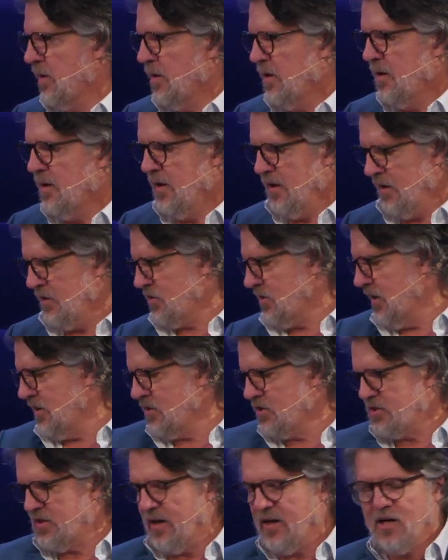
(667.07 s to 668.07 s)
And he said,
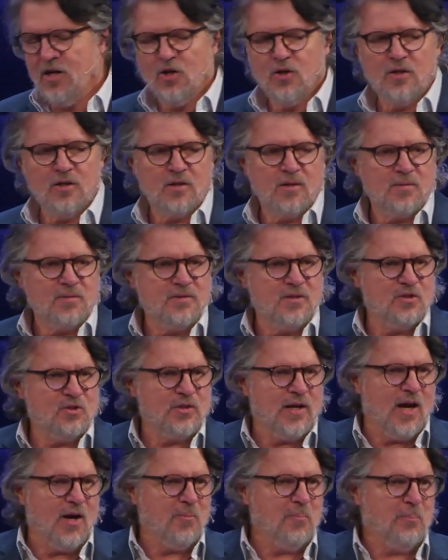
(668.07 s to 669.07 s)
Stay here, kneel
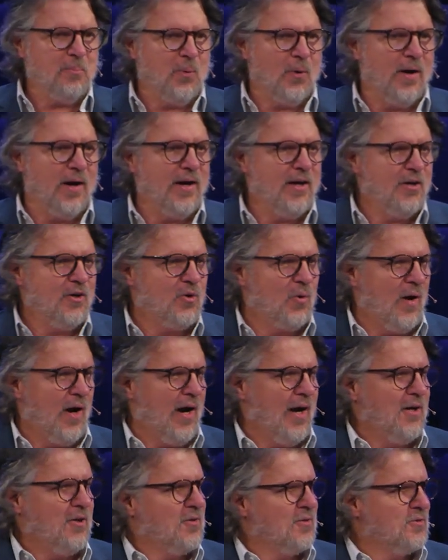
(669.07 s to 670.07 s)
down, pray,
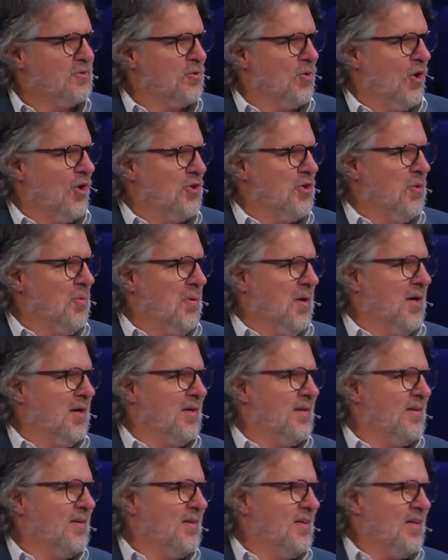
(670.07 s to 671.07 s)
cry, do all you want.
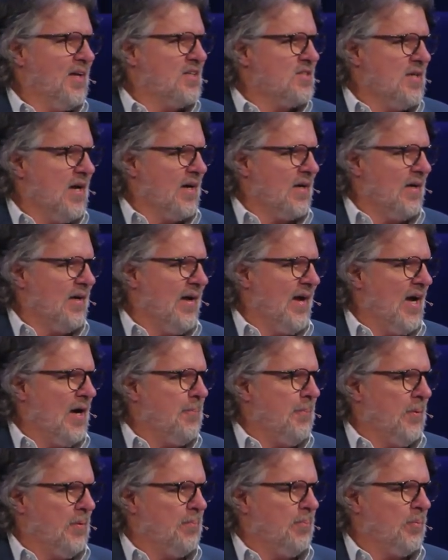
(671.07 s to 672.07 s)
It's not going to
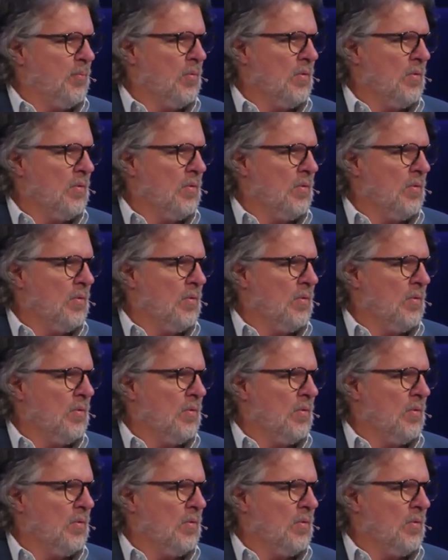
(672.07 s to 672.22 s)
happen.